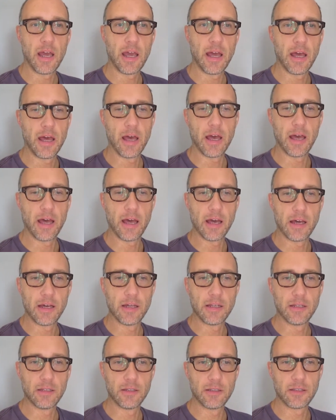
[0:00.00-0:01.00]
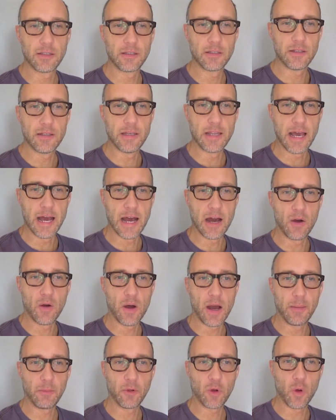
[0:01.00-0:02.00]
And now
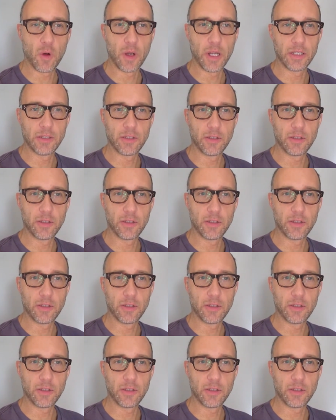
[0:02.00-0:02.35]
I'm going